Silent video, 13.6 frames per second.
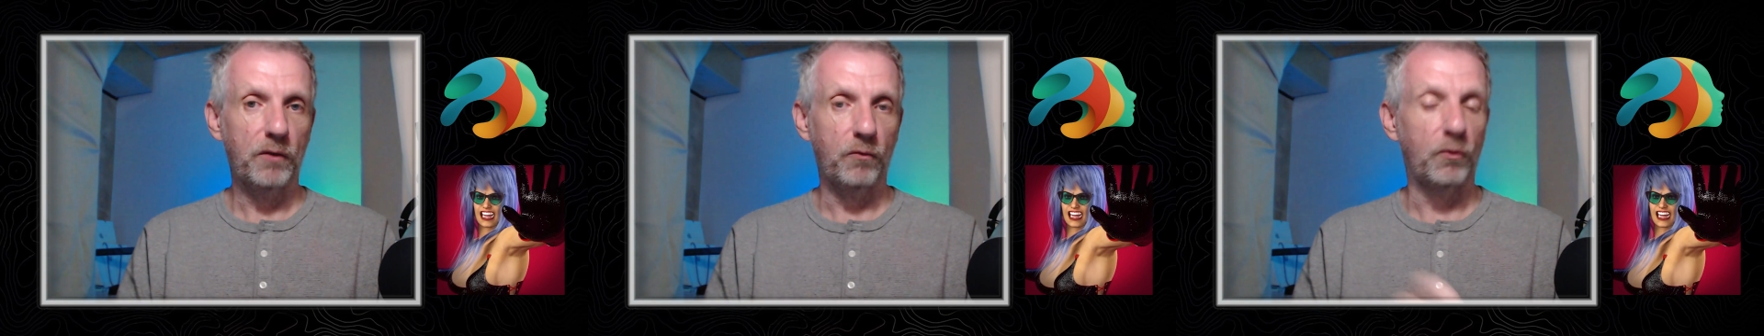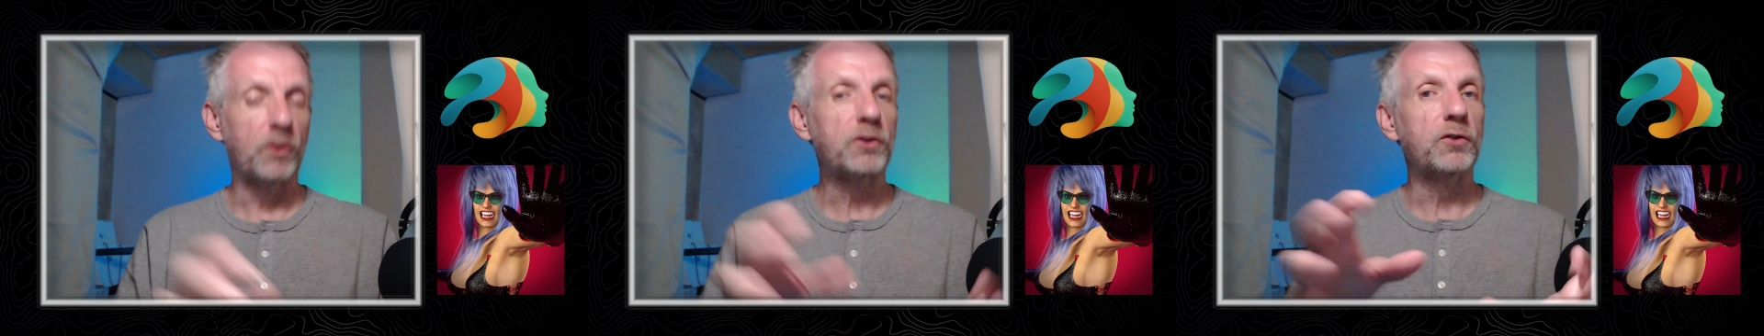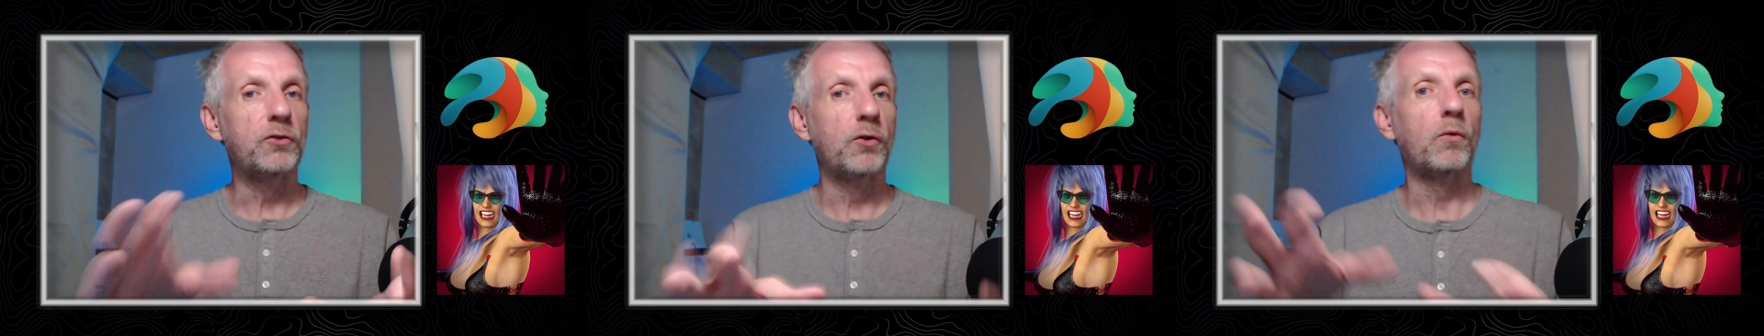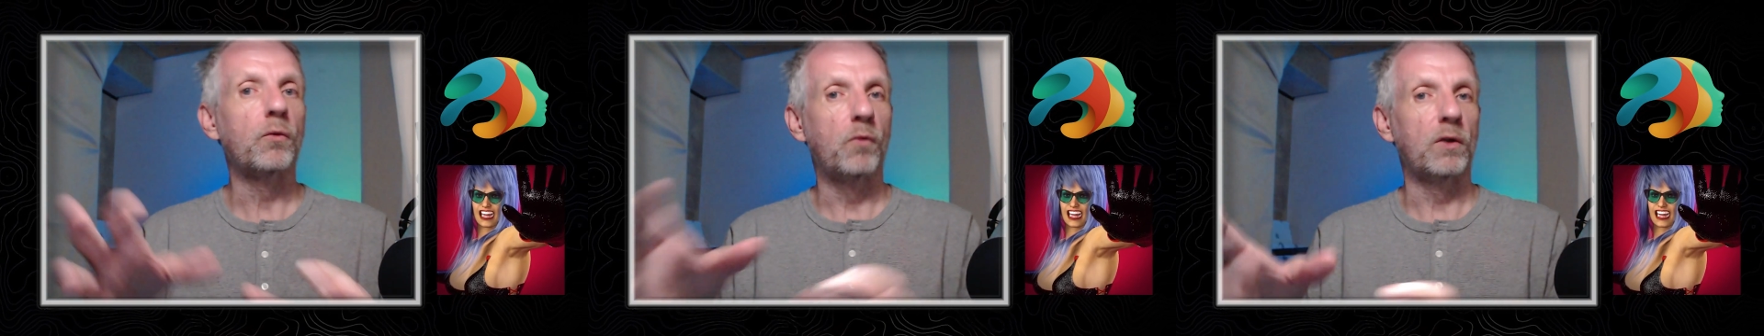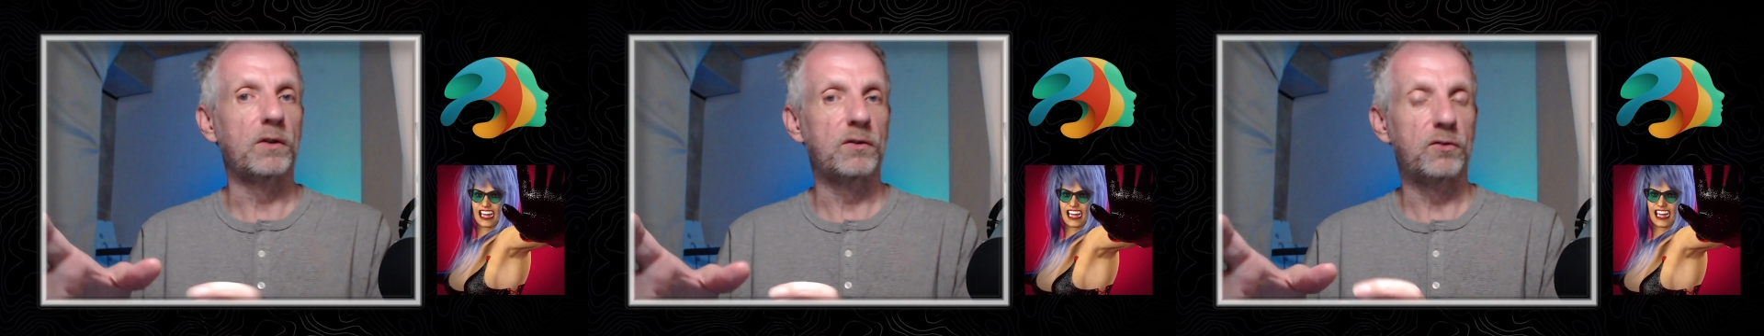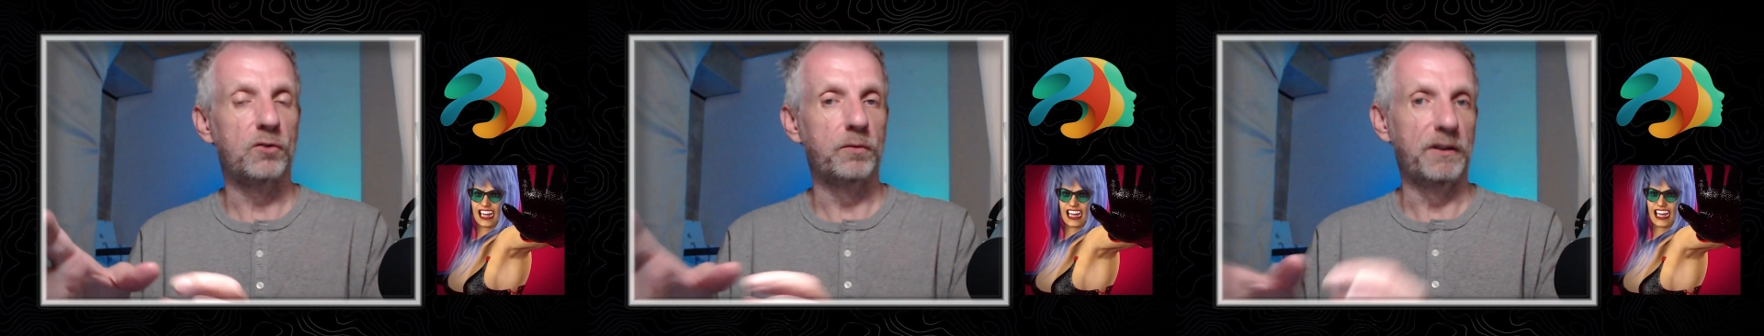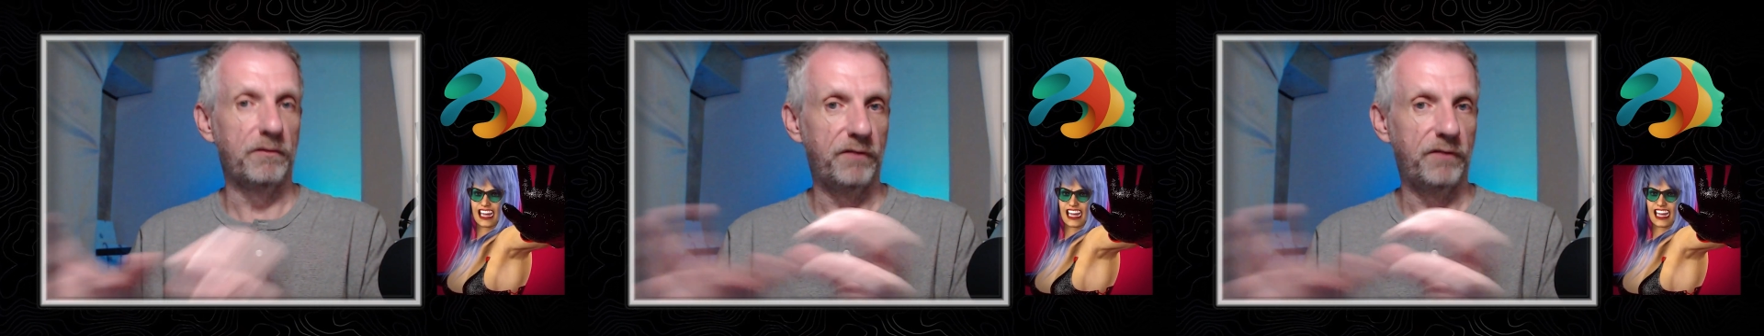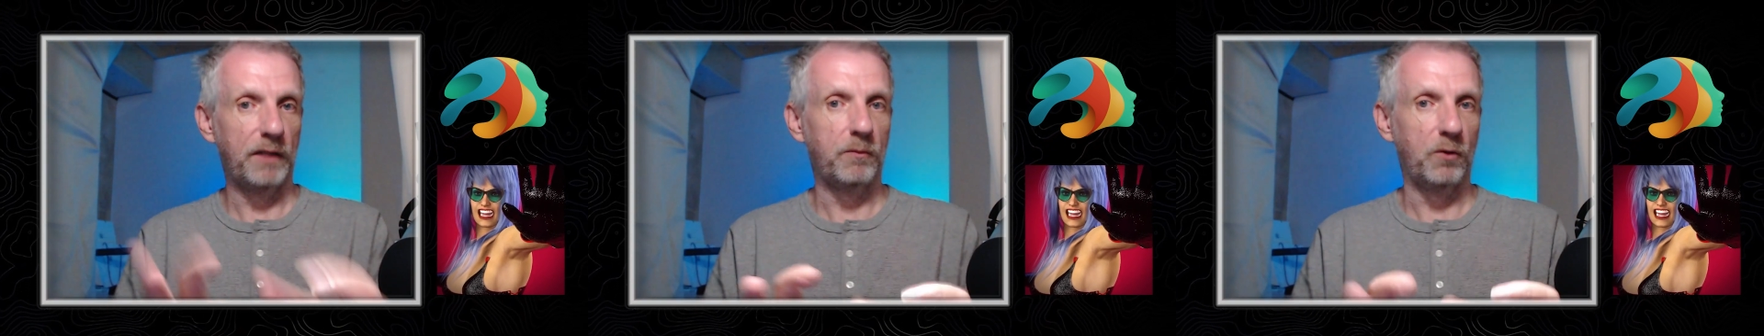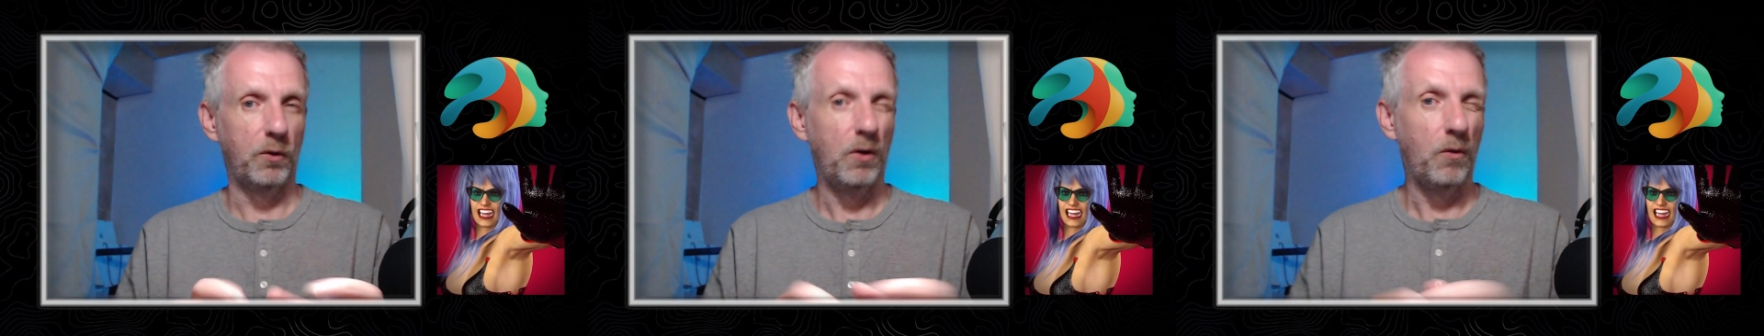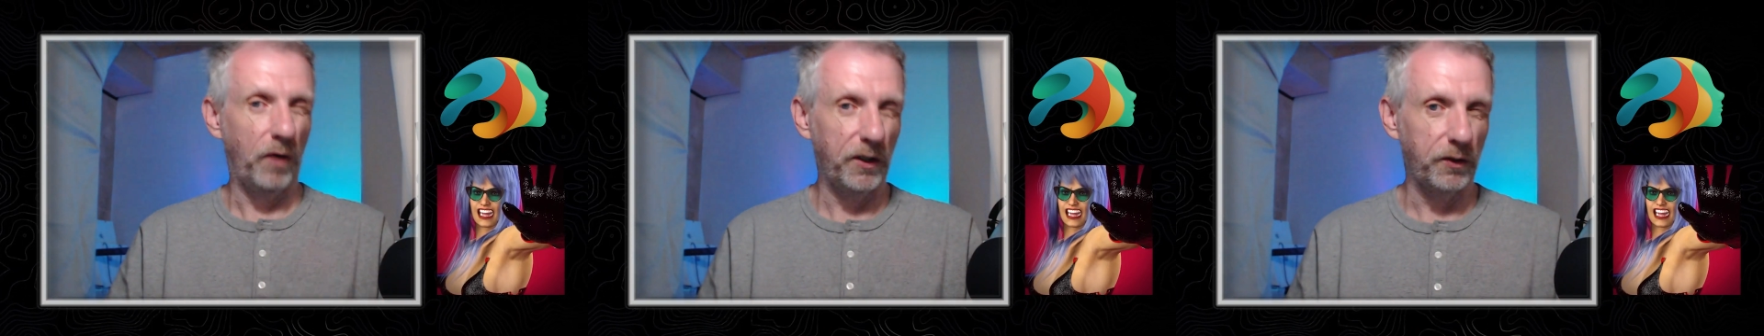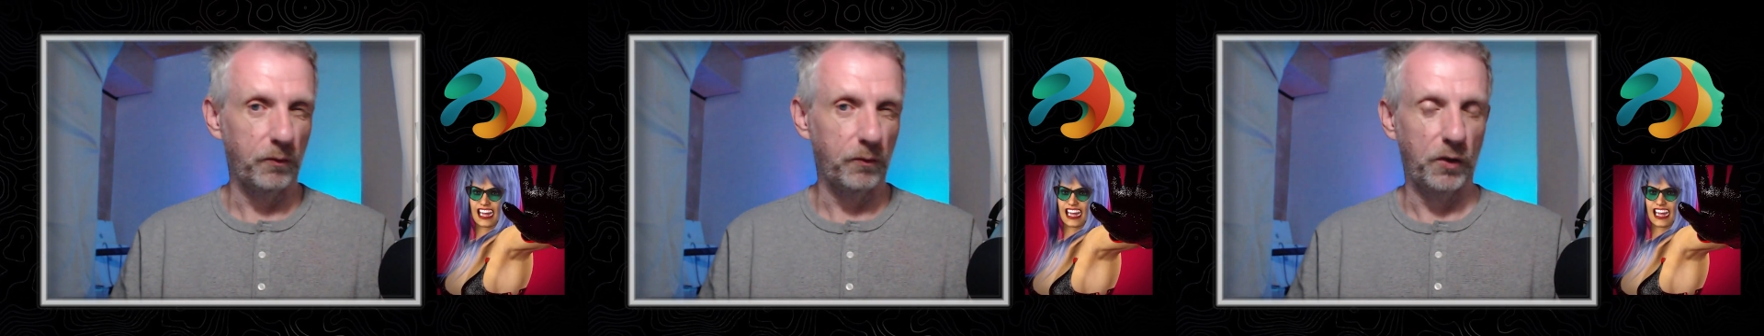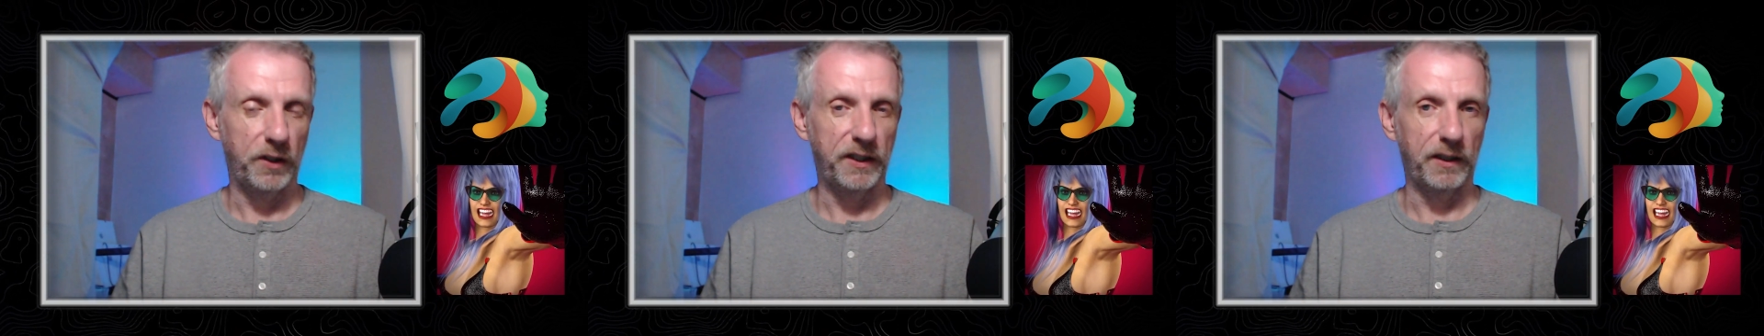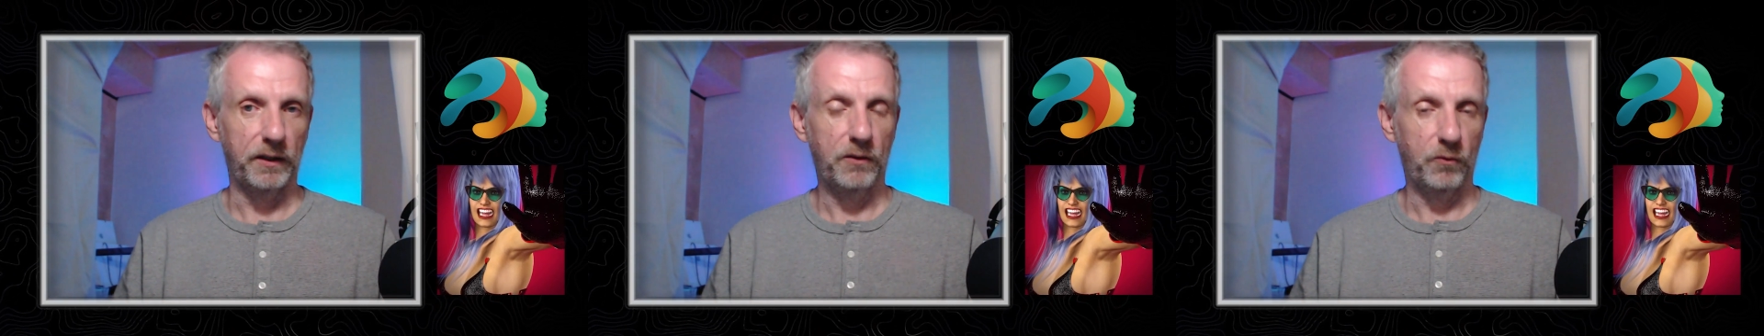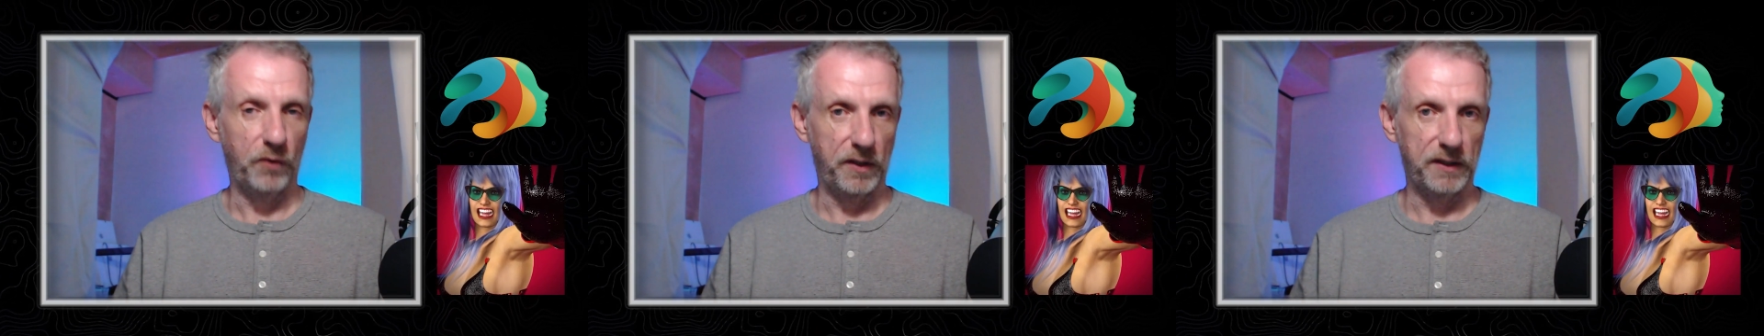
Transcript: what you don't want to be available while you're working with